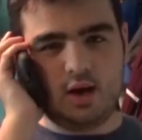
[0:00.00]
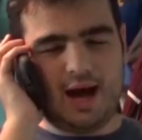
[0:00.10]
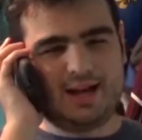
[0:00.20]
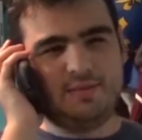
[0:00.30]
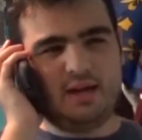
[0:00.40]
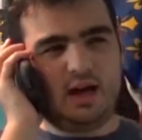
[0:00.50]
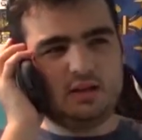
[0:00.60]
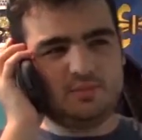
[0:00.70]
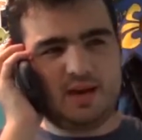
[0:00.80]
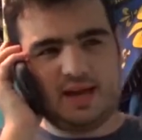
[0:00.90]
I can be
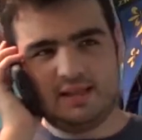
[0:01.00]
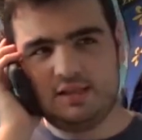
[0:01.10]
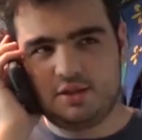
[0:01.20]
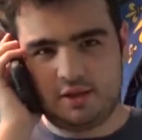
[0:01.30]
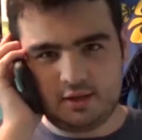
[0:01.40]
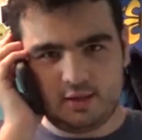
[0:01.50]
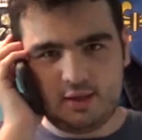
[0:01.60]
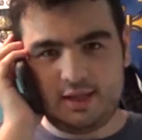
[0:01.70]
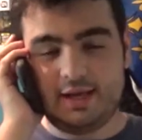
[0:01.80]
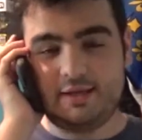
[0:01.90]
haunted by anything,
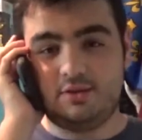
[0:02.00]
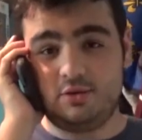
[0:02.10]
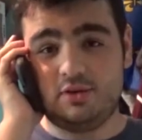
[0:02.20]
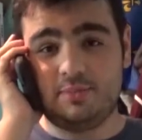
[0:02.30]
and I can do it